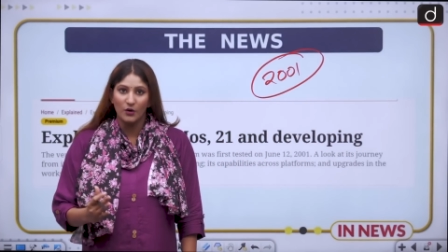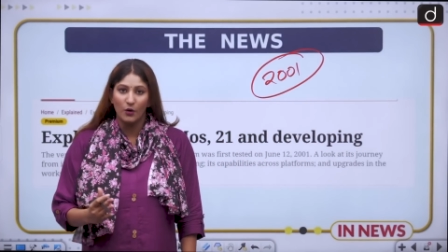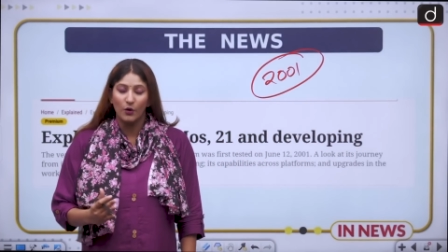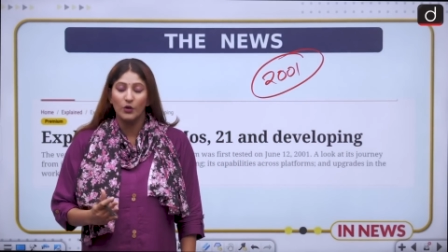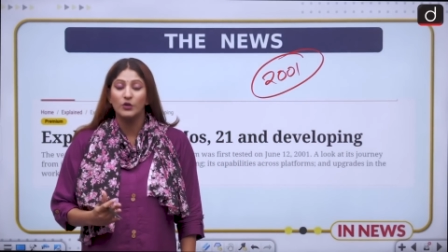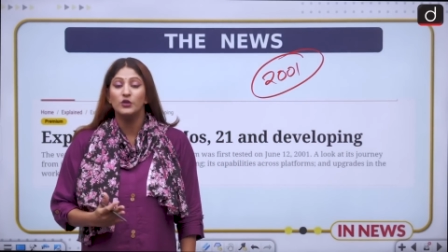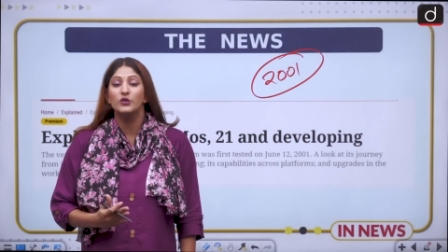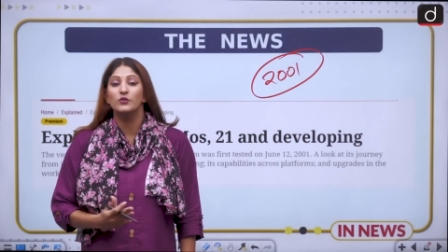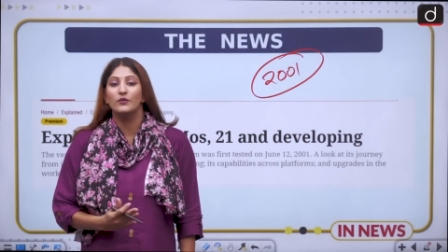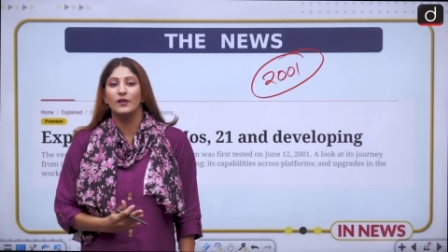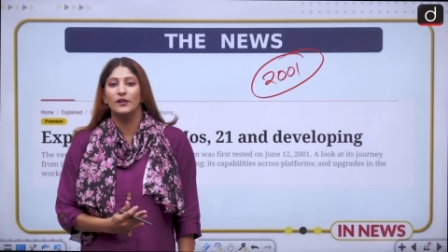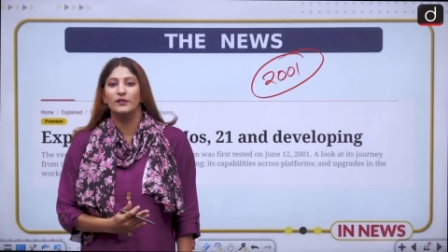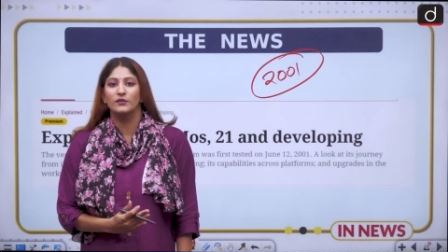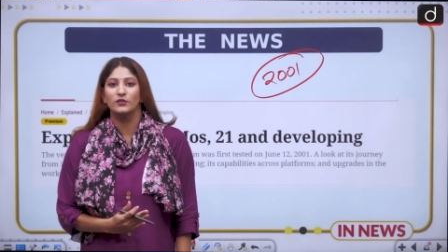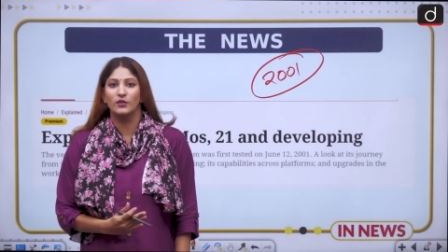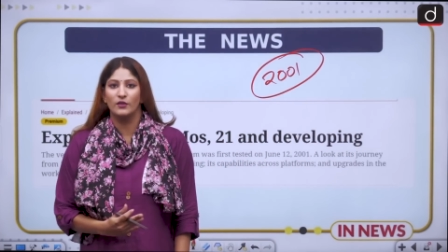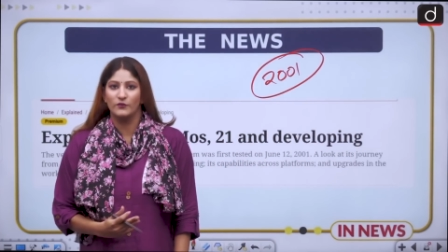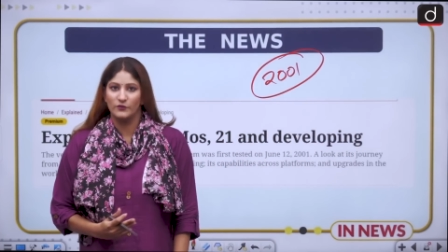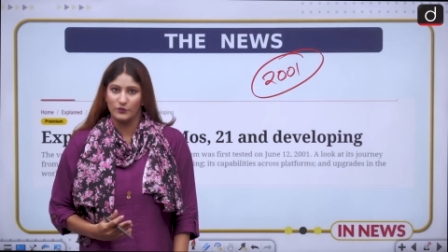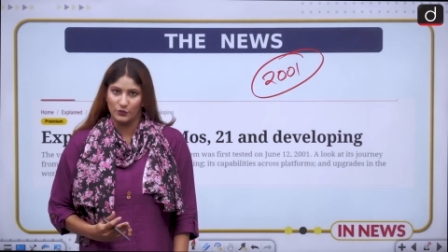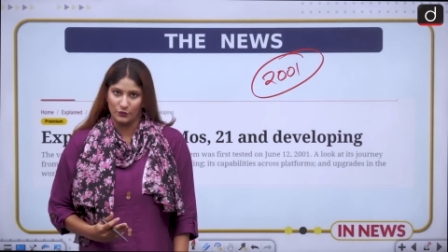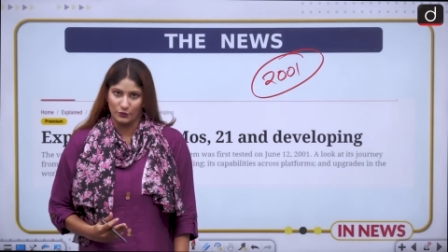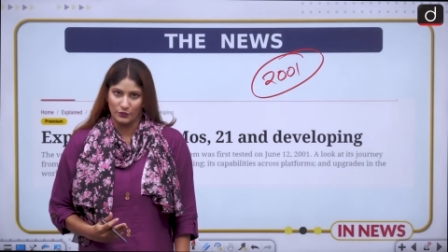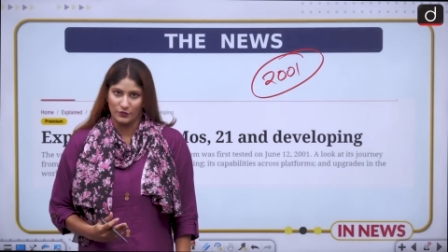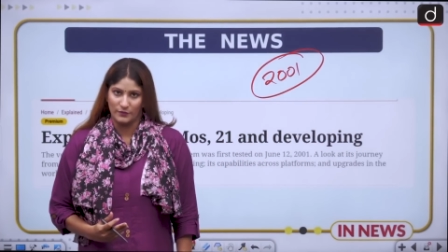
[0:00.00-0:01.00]
on 12th
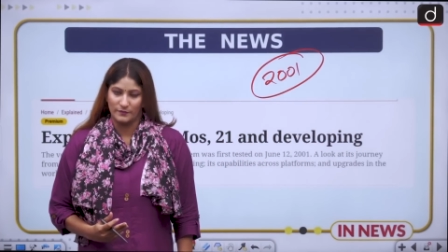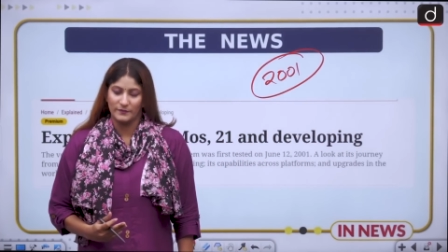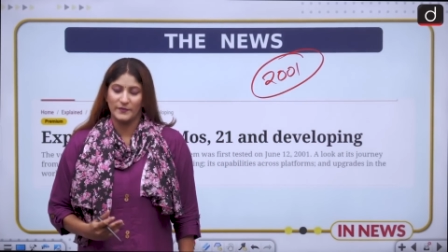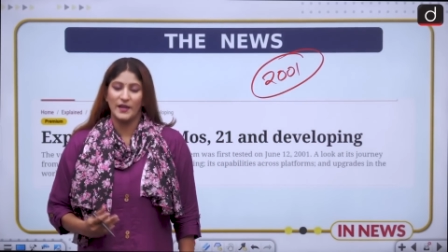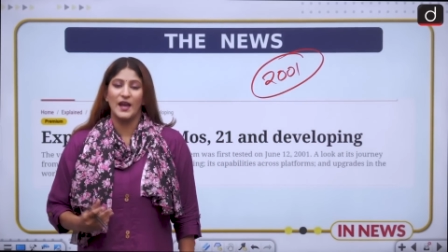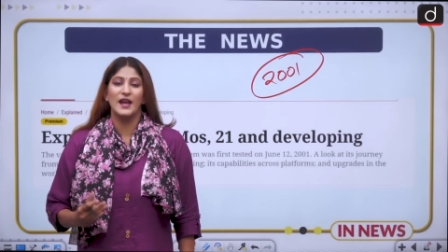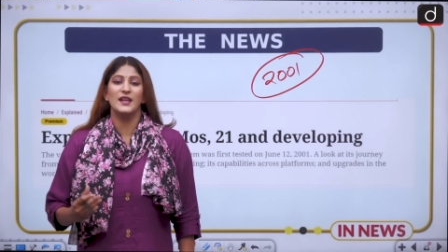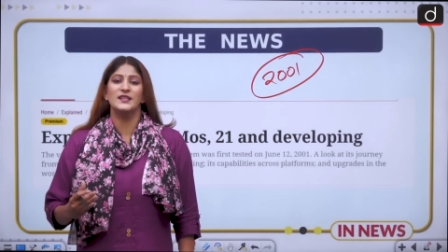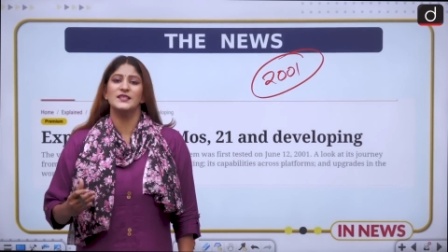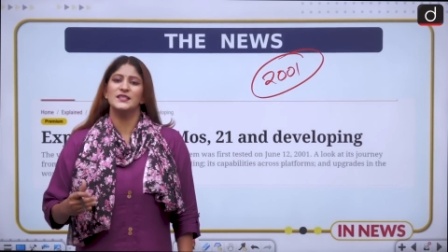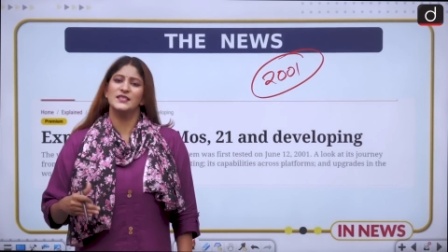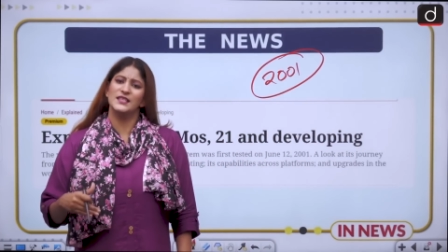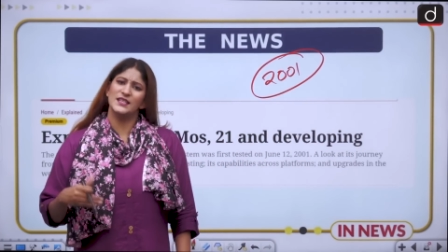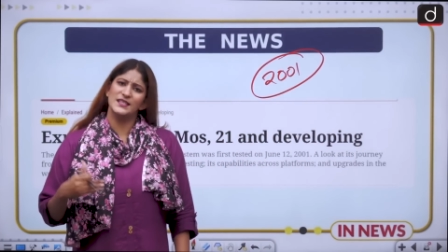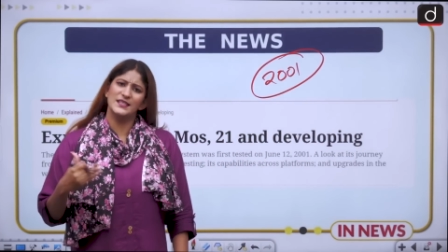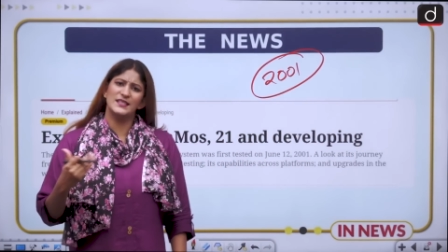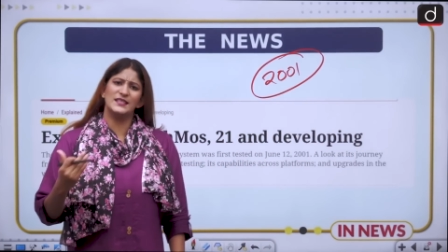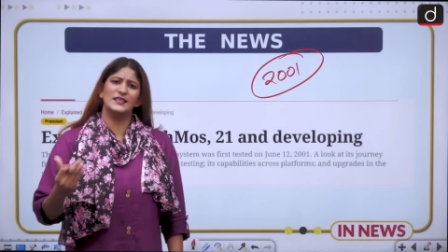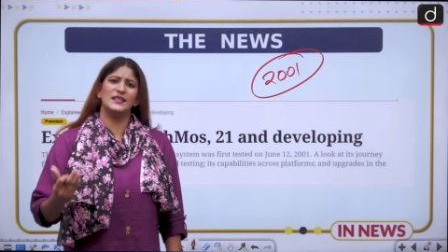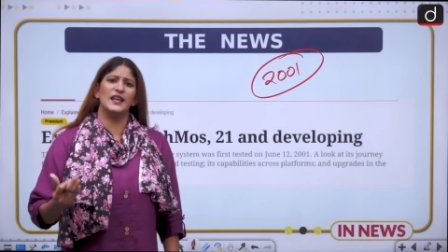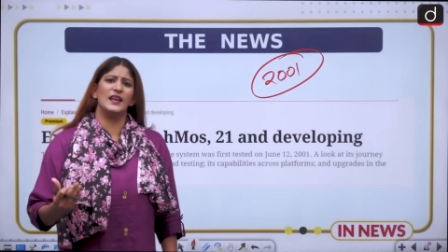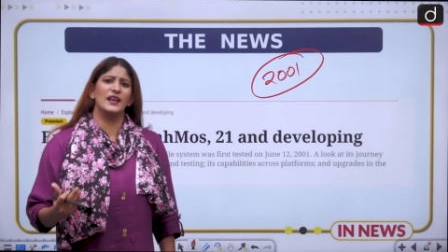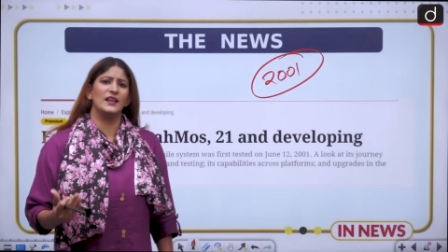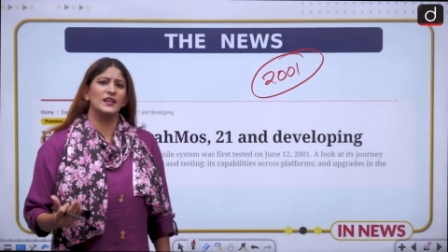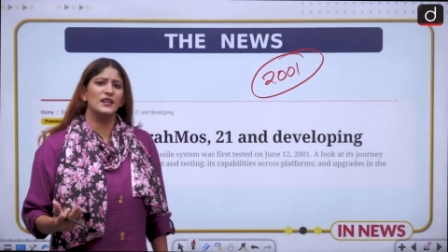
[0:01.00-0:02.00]
of June and since
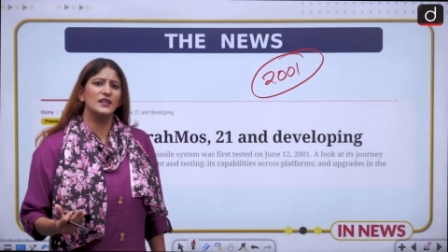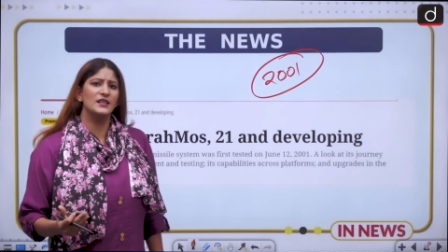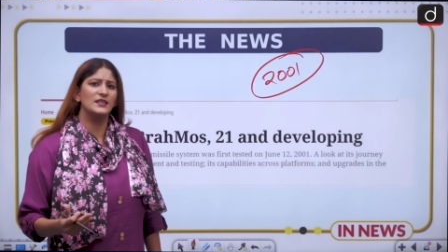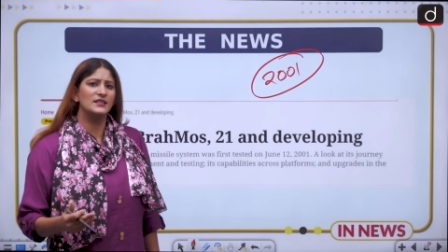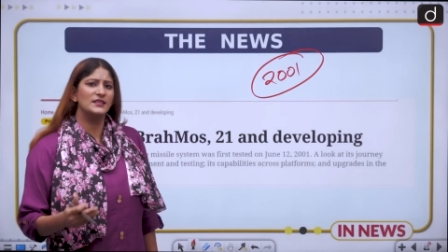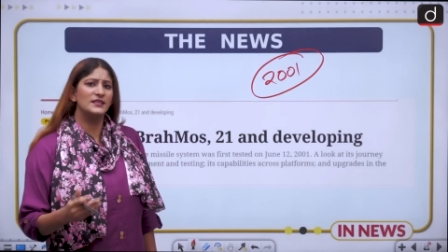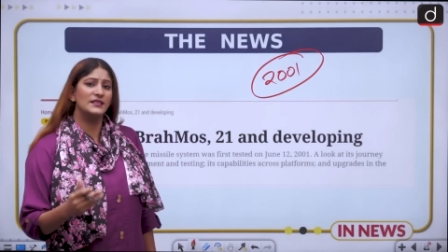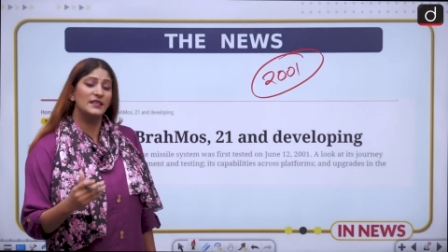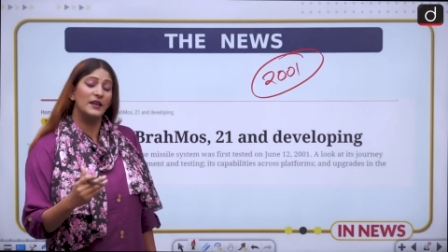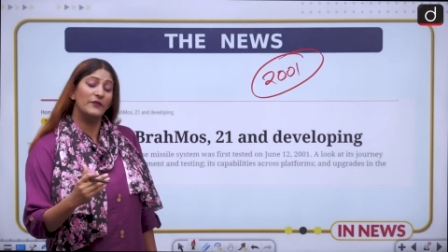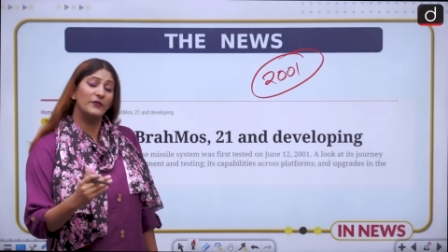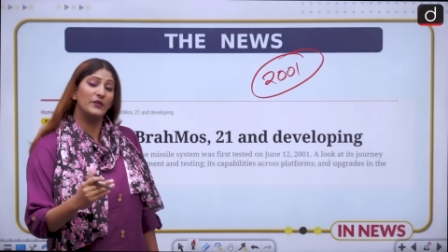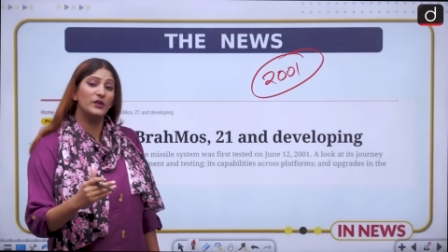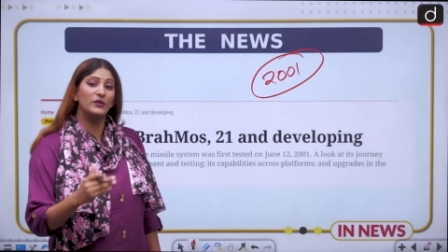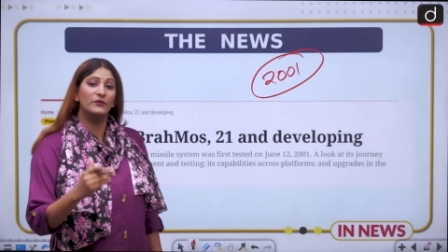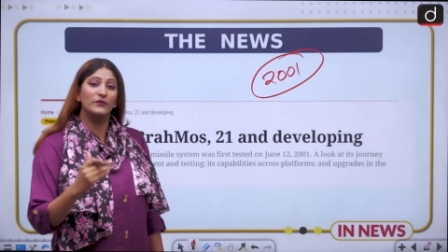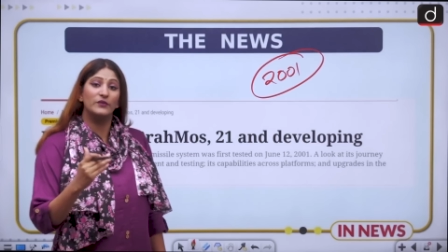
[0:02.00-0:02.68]
then several